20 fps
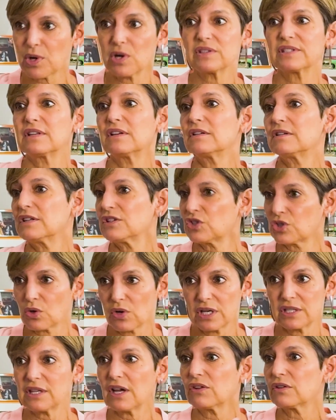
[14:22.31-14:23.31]
person, a
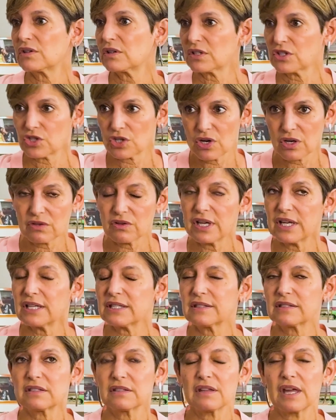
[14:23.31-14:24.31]
storyteller, a
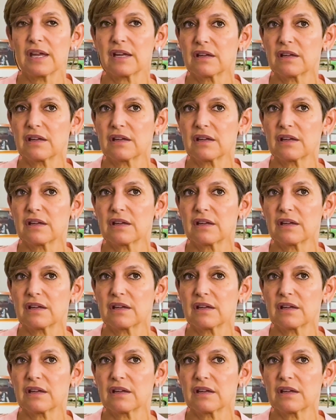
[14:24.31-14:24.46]
journalist.